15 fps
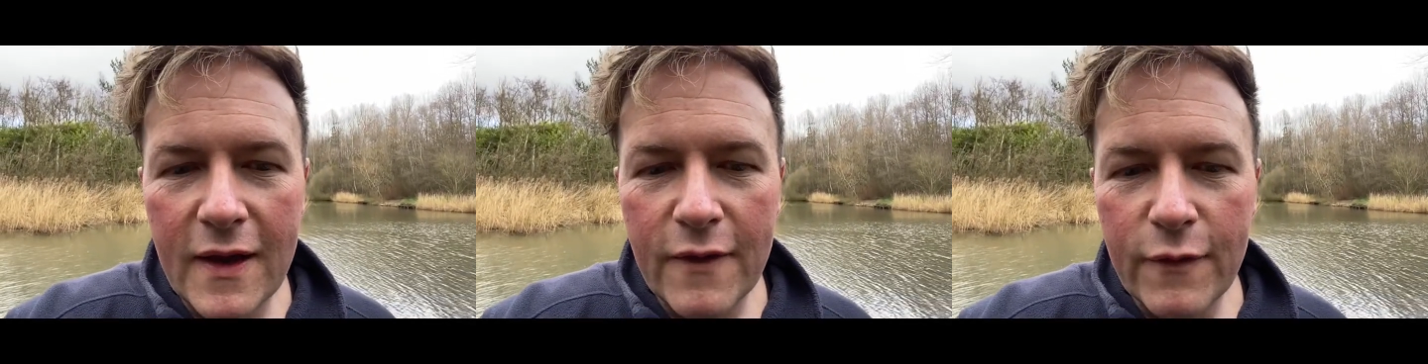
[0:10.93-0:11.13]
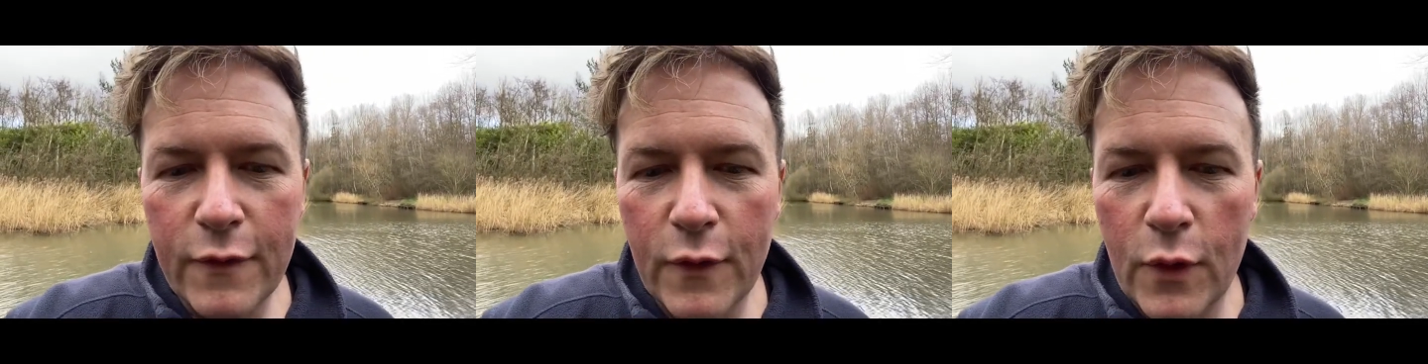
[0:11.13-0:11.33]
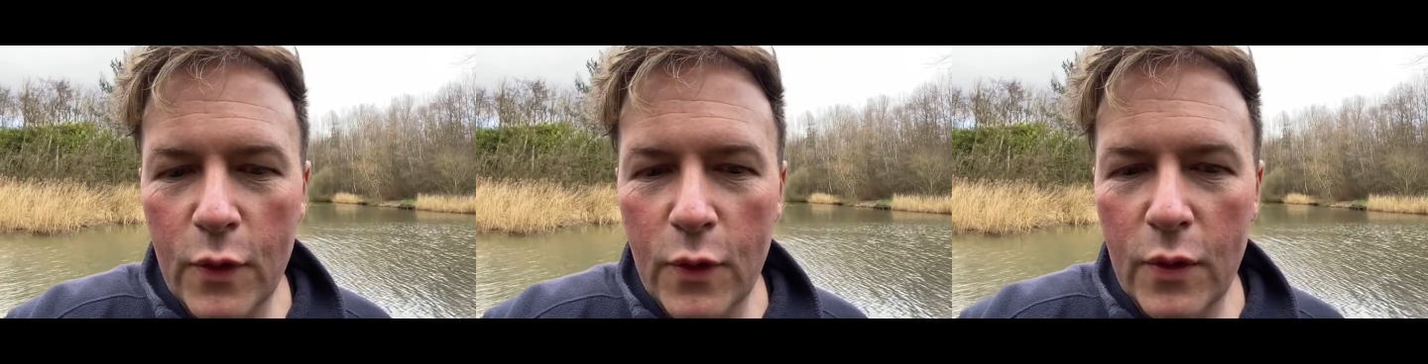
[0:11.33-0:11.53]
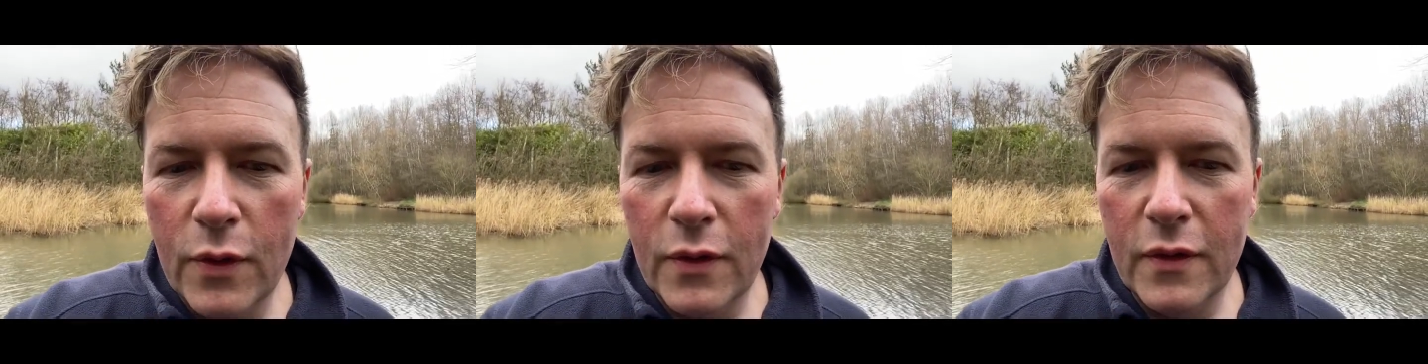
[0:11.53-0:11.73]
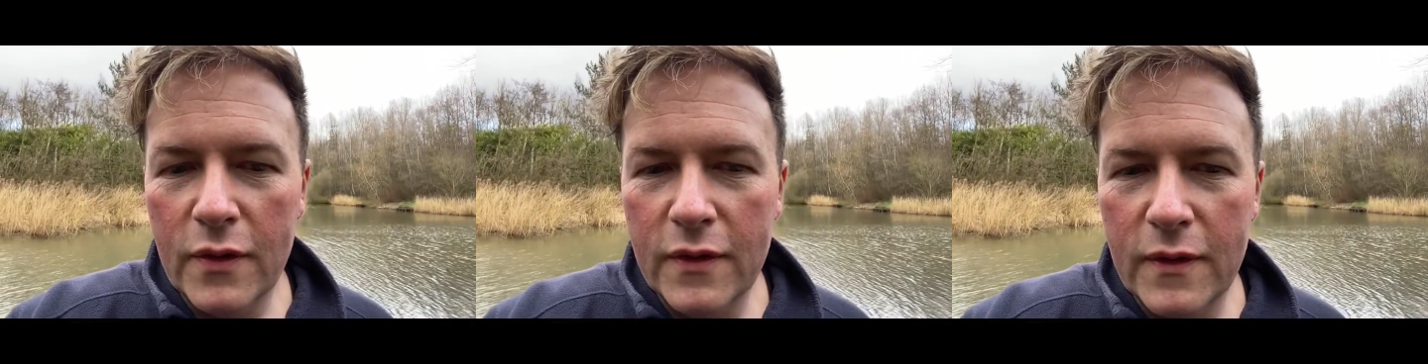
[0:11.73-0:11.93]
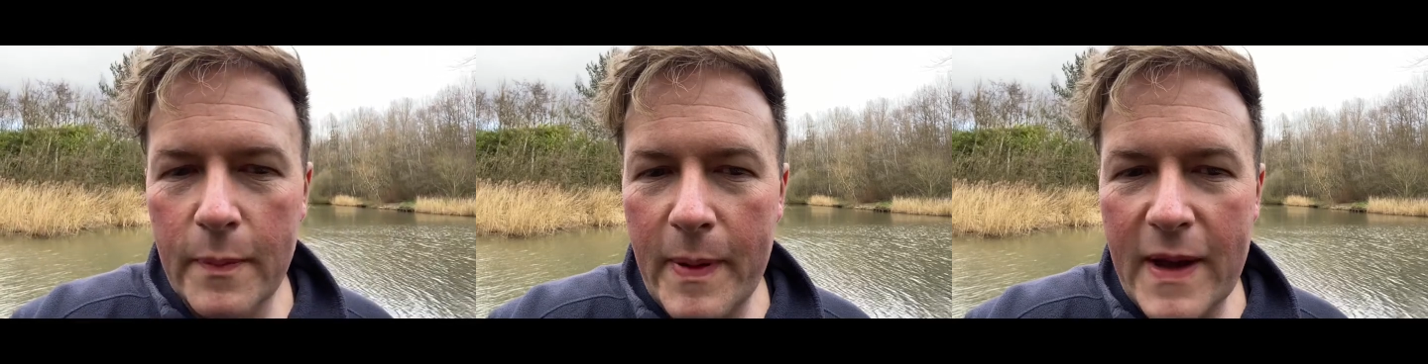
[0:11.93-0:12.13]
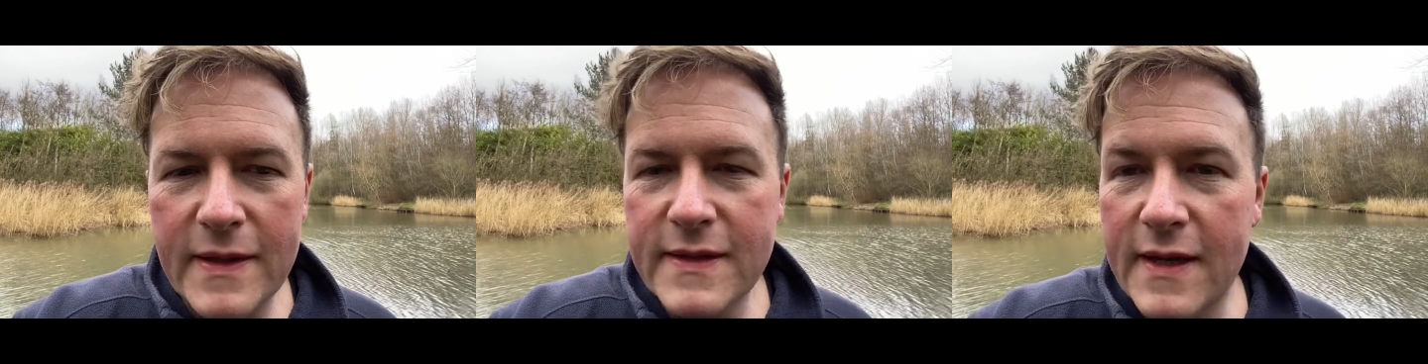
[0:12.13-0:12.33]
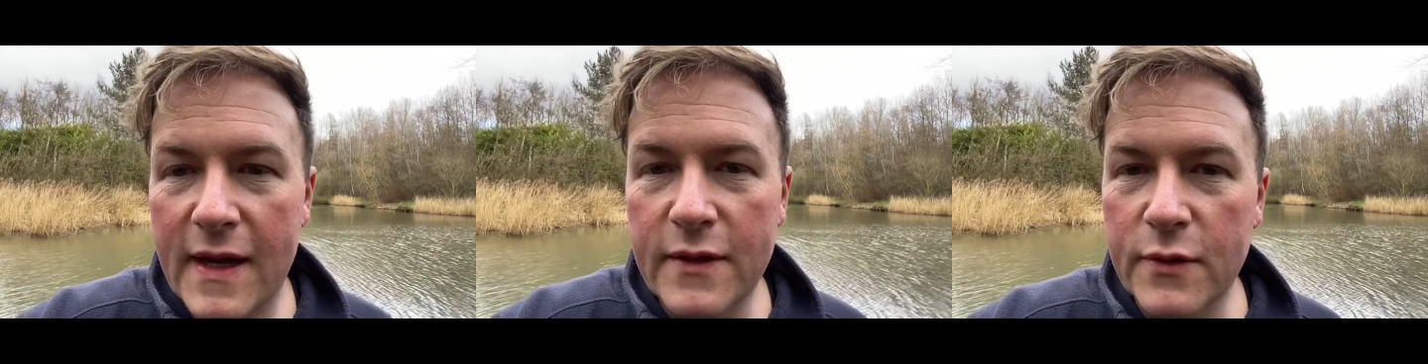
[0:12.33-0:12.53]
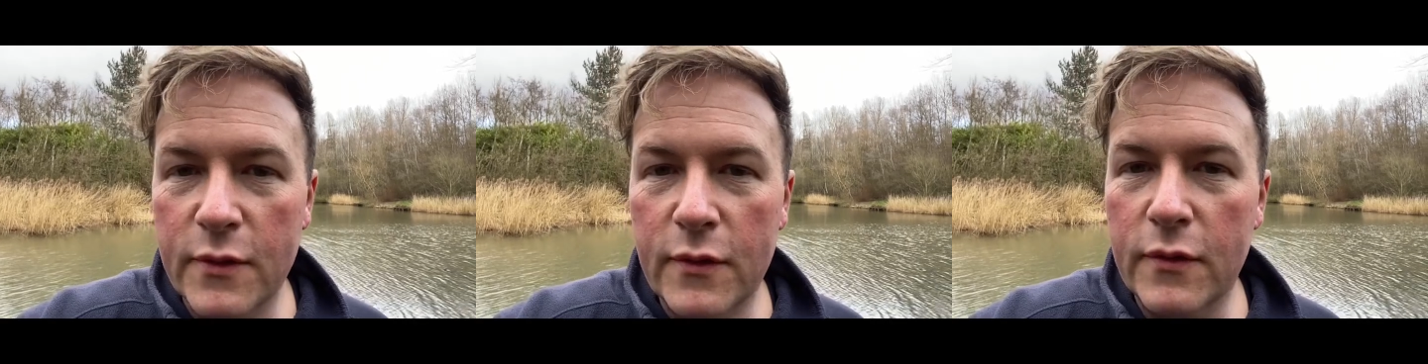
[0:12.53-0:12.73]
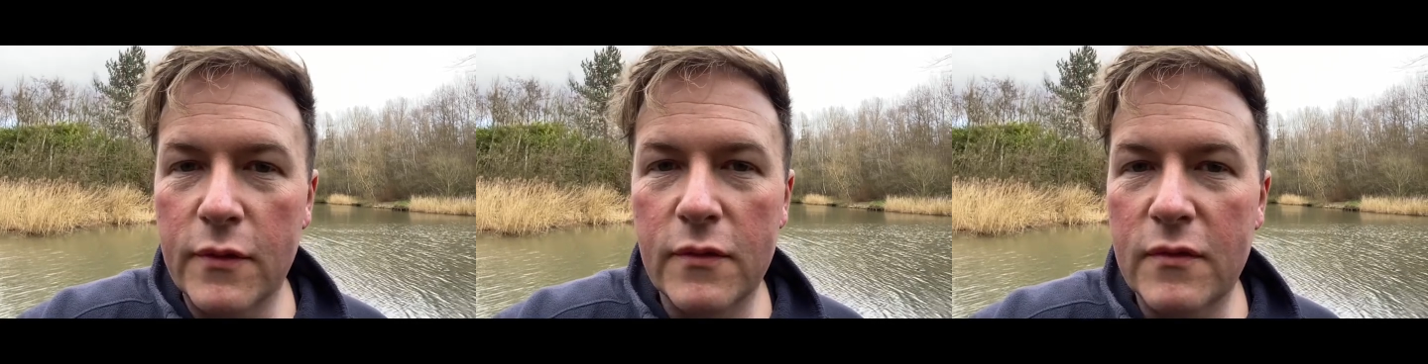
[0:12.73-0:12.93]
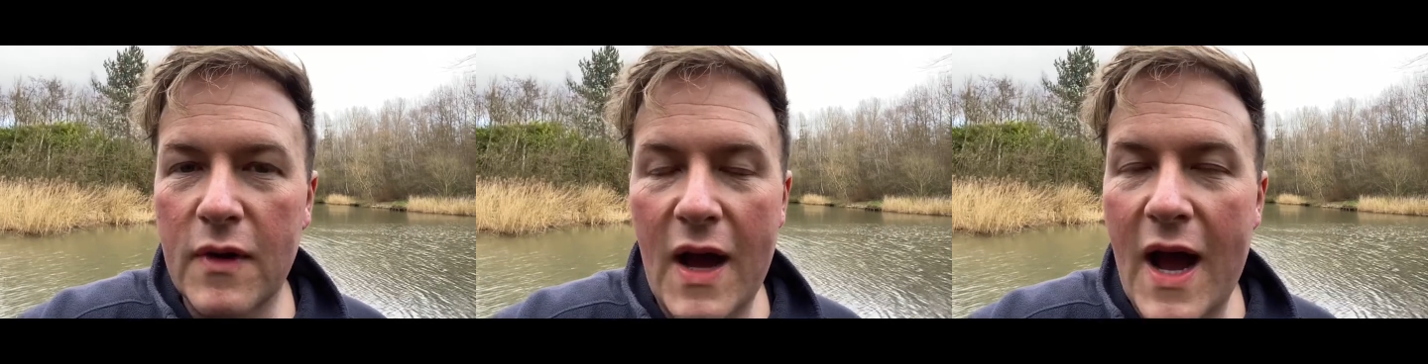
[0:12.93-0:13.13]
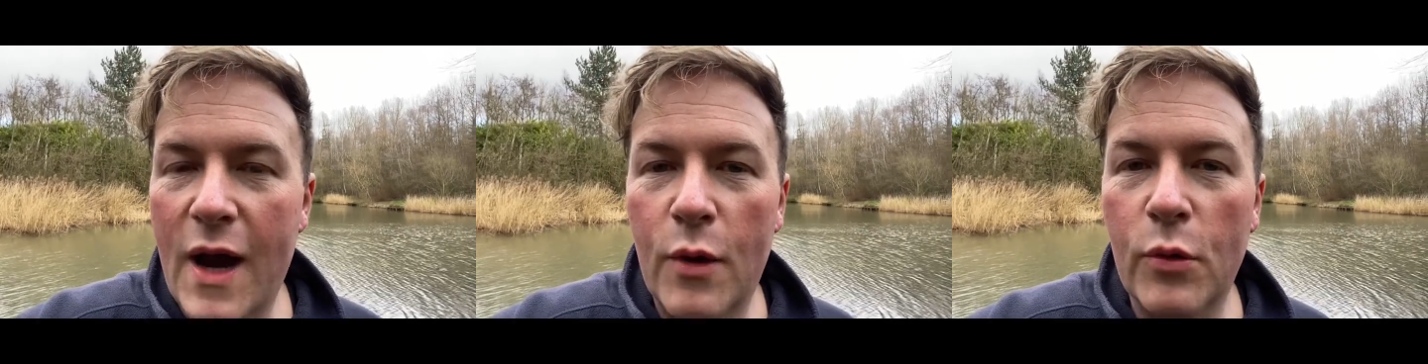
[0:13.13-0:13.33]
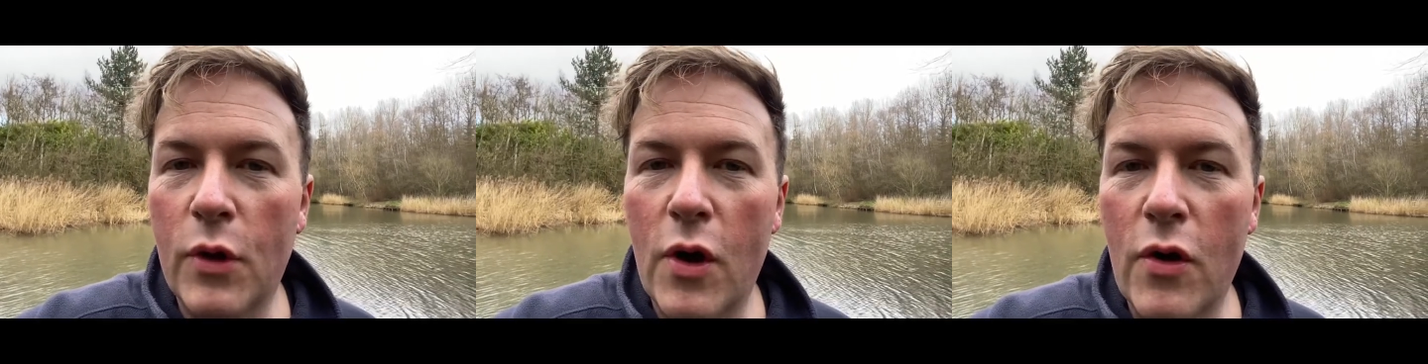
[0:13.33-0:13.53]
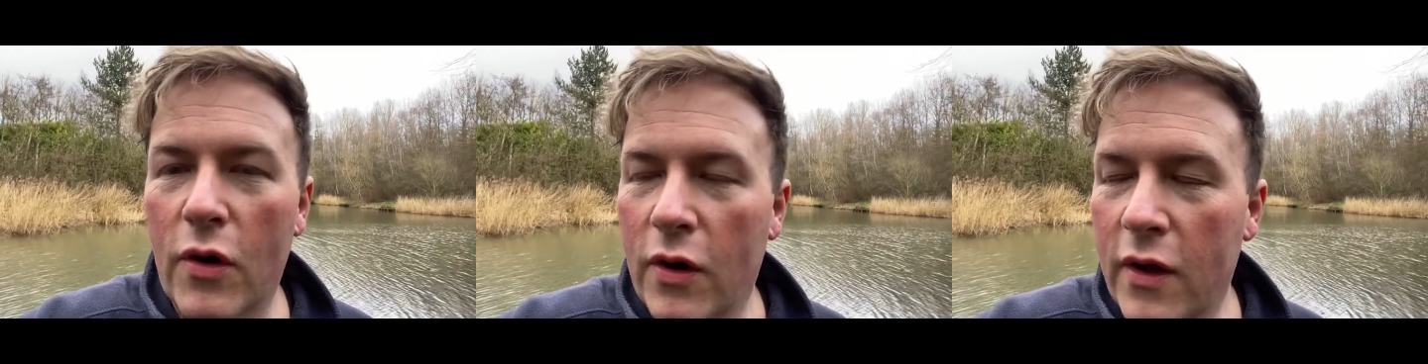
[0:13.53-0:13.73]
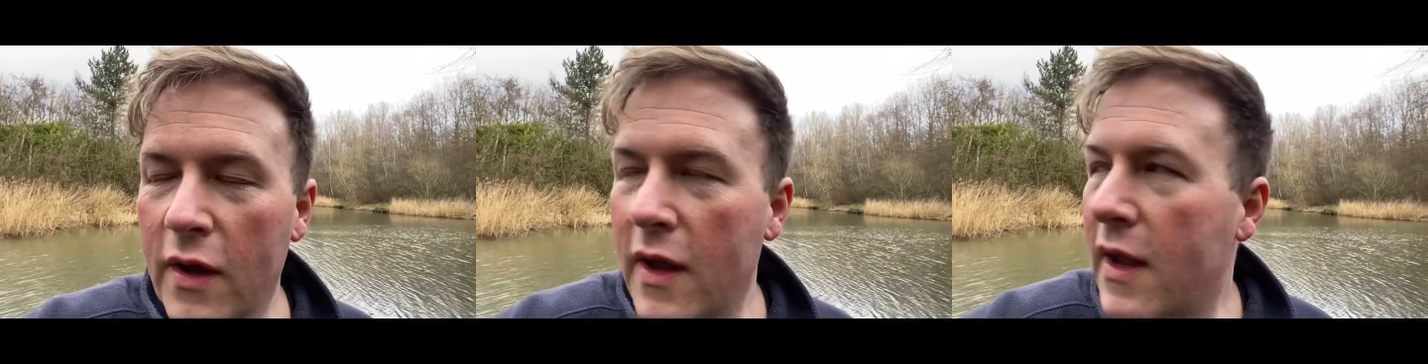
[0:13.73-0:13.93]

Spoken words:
For the past, I don't know how long,